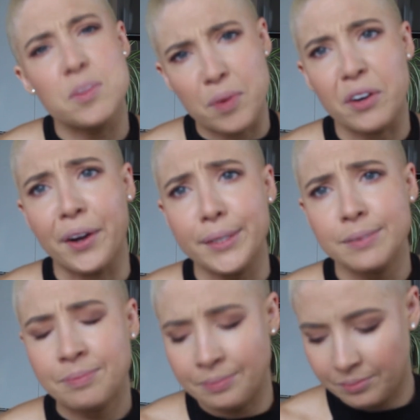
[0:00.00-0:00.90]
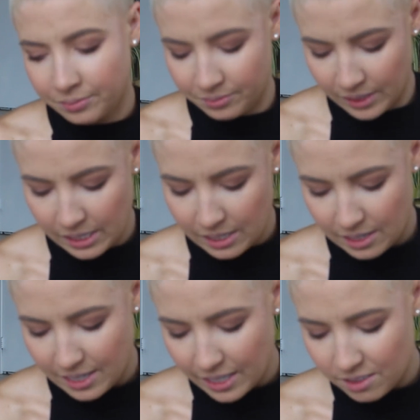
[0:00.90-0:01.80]
Spirit.
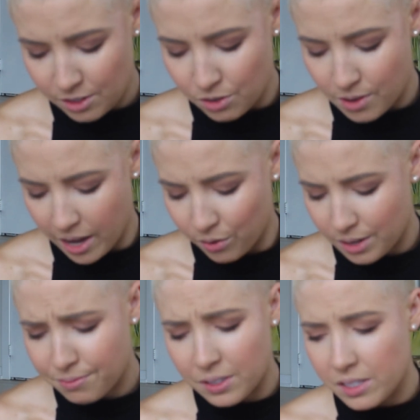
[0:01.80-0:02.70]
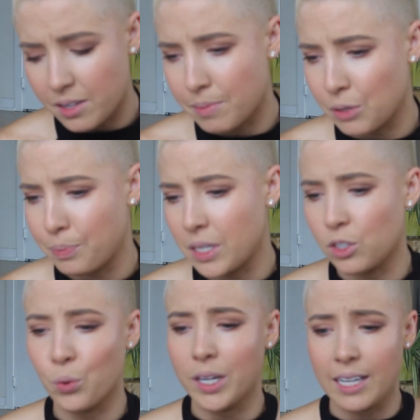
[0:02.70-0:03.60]
I don't know how I feel about being
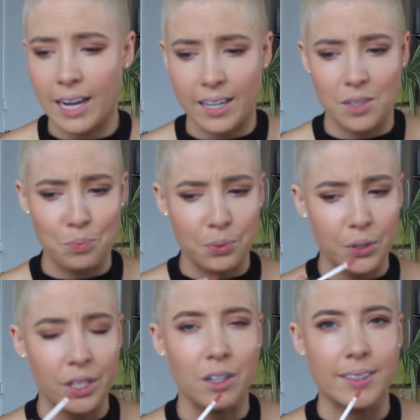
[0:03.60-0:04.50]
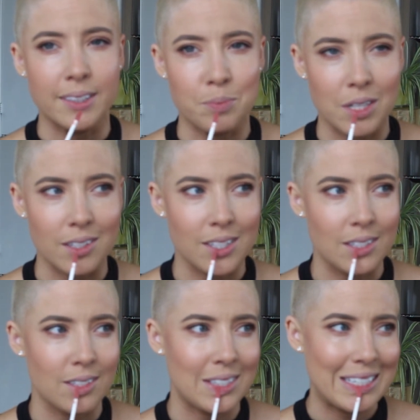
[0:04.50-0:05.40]
29 and putting on a lip gloss that
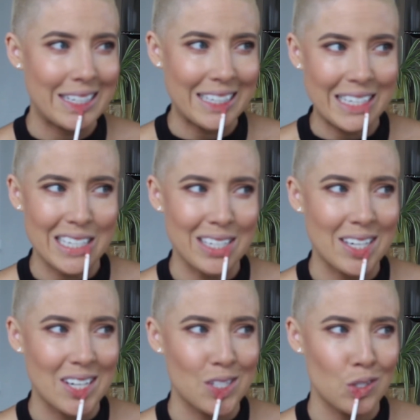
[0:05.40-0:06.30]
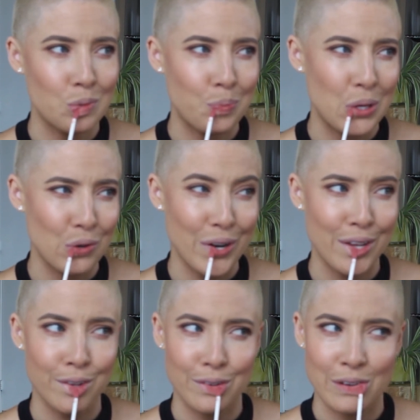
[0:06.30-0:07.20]
says Teen
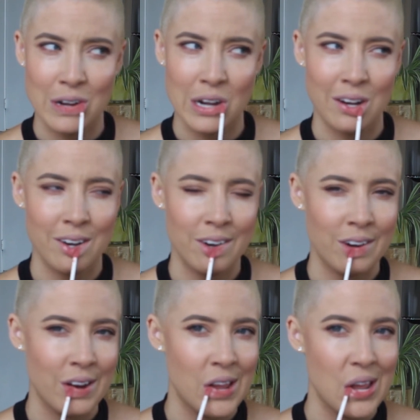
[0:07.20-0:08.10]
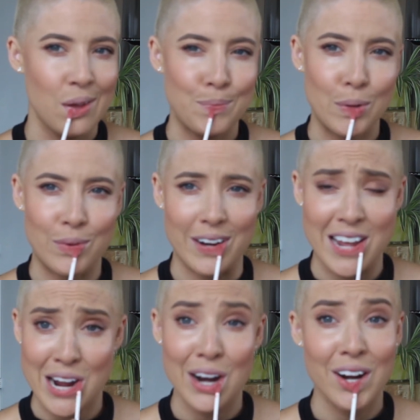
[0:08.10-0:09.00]
Spirit, but we're
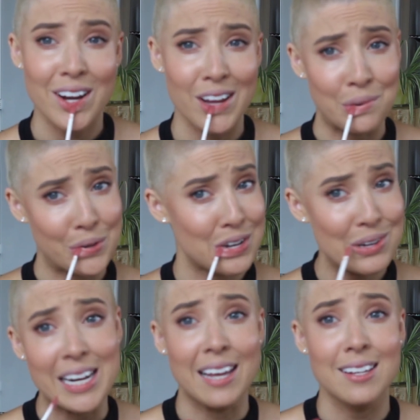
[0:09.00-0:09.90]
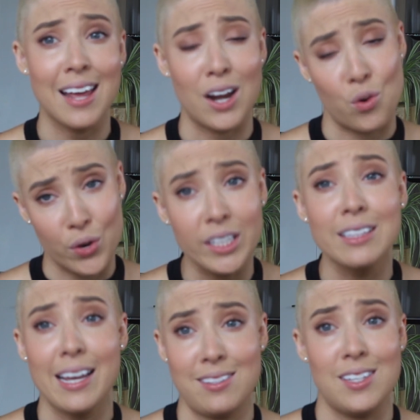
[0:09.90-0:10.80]
here and we're doing it, and I really
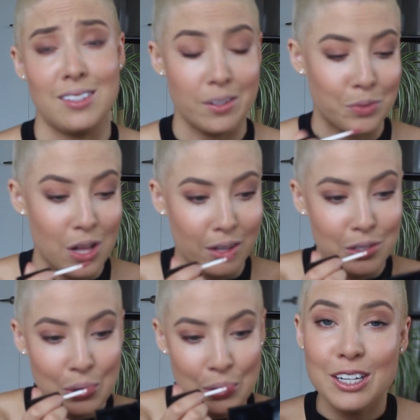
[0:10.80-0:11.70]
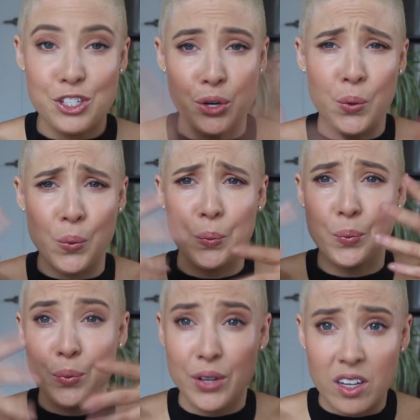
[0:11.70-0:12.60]
like this lip gloss. So
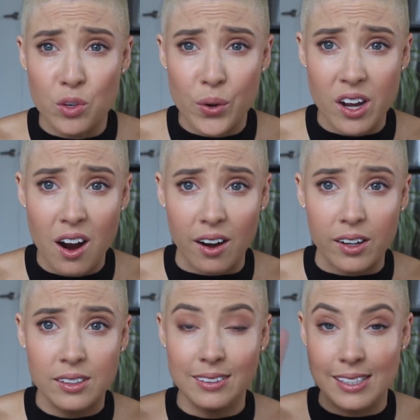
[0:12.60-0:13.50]
here we are.